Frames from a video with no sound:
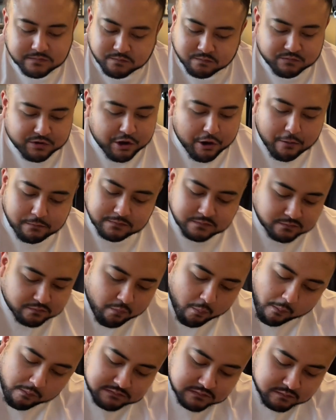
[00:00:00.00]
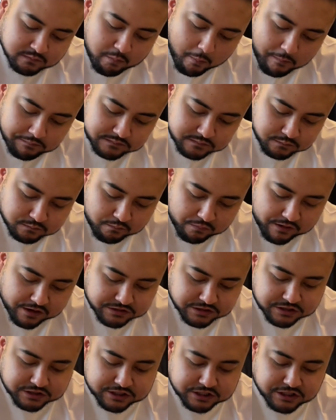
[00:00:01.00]
Yep,
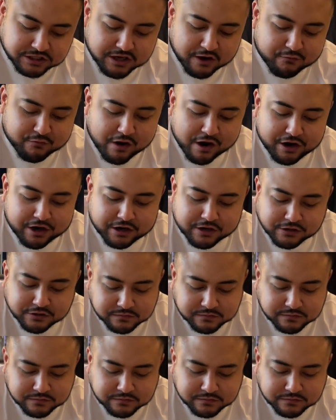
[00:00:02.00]
it's good stuff right here.